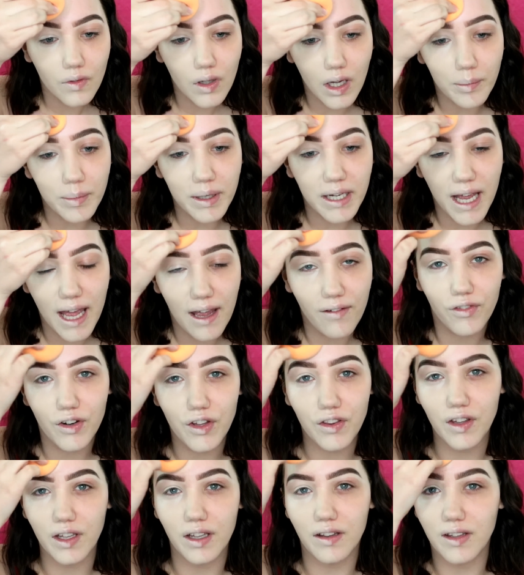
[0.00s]
I mean,
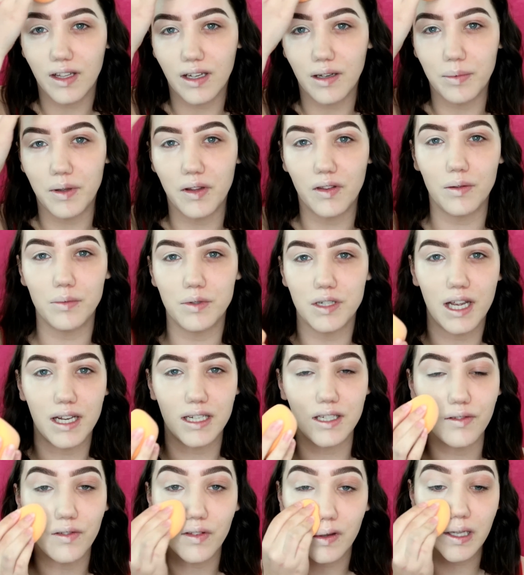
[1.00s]
everything's gonna be
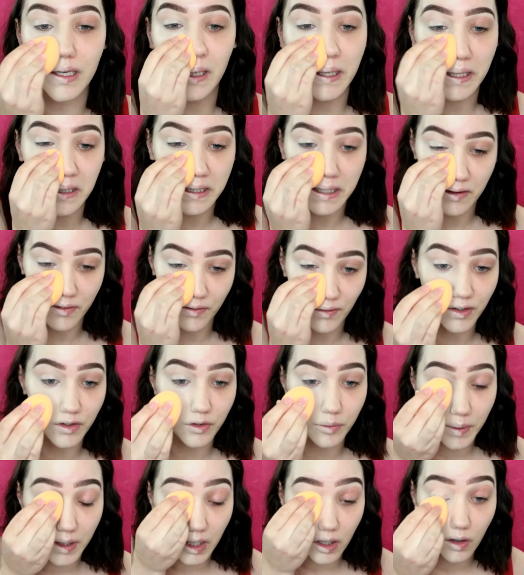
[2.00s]
subjective, isn't it, in this
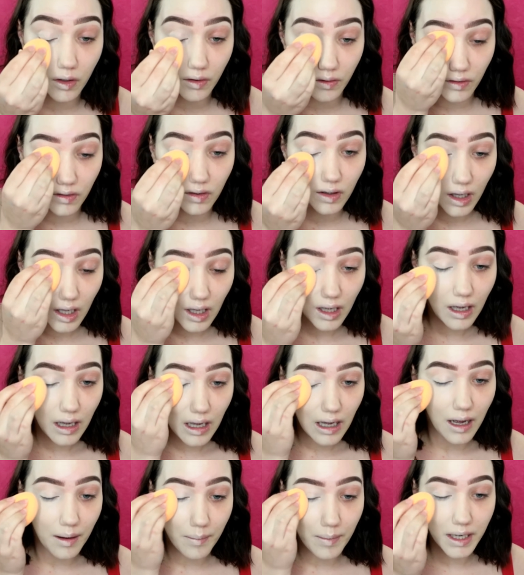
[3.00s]
video, because
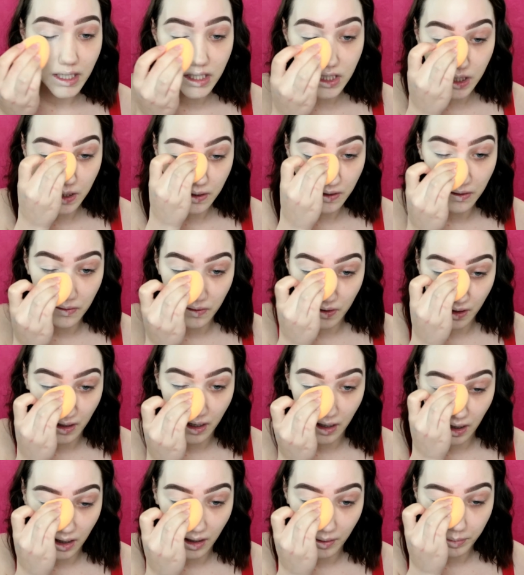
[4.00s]
I'm actually using
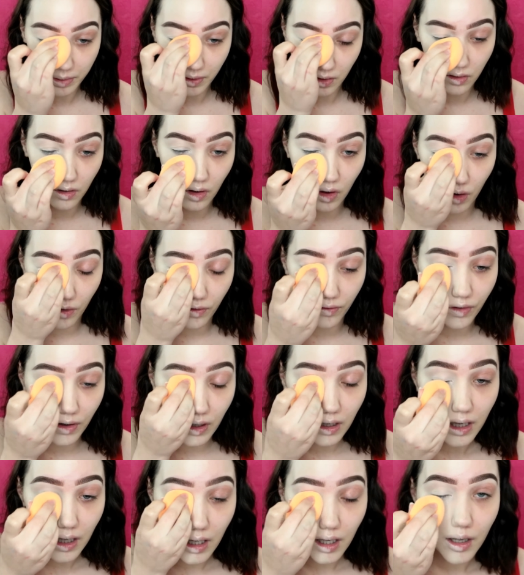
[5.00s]
a couple
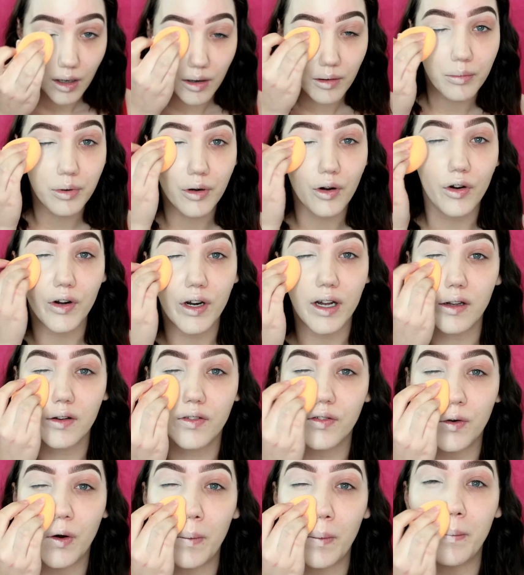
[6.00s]
of
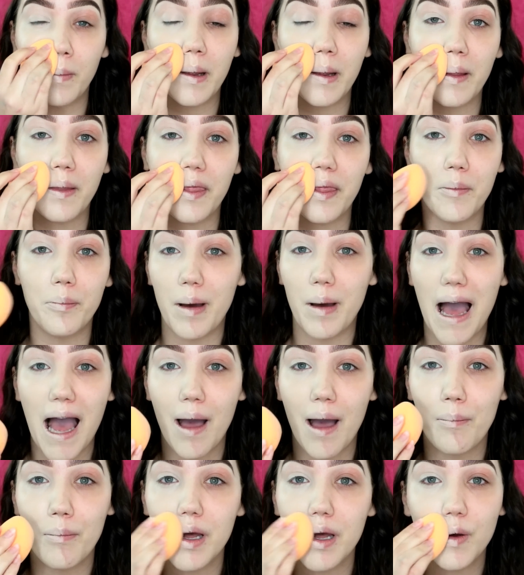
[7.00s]
products from the
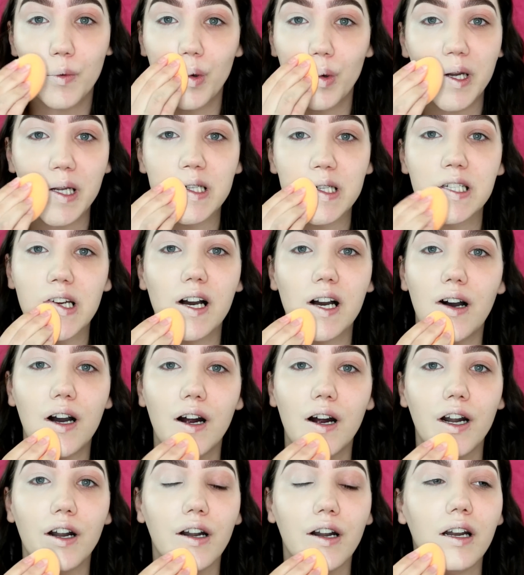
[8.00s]
BAM, which
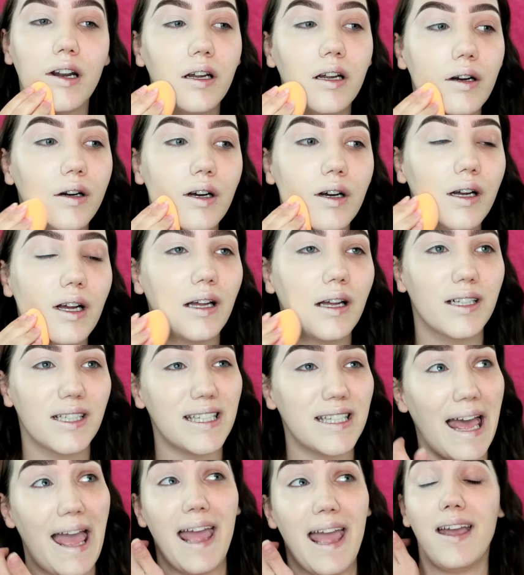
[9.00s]
are
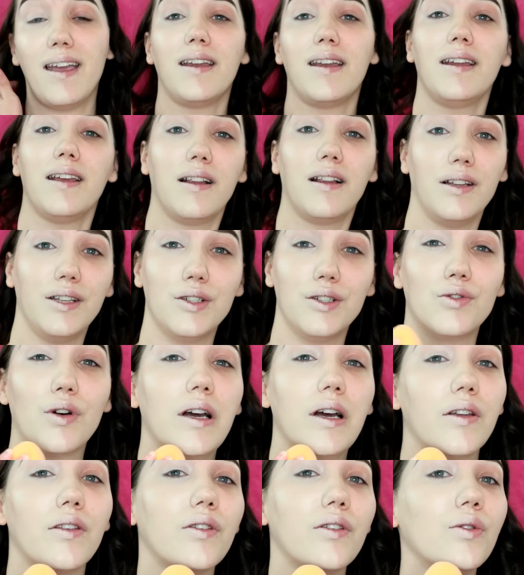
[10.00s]
technically
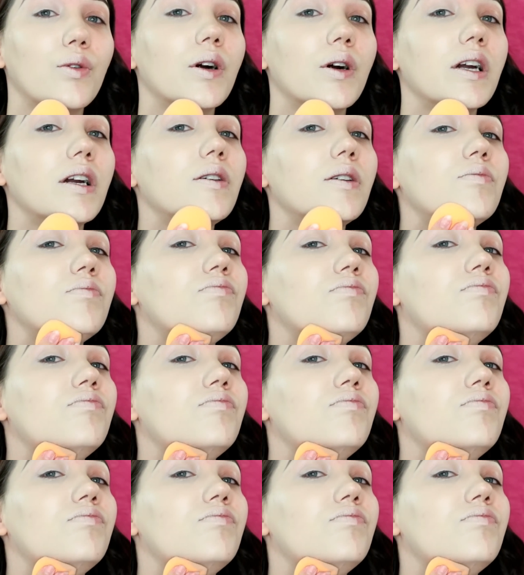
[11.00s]
drugstore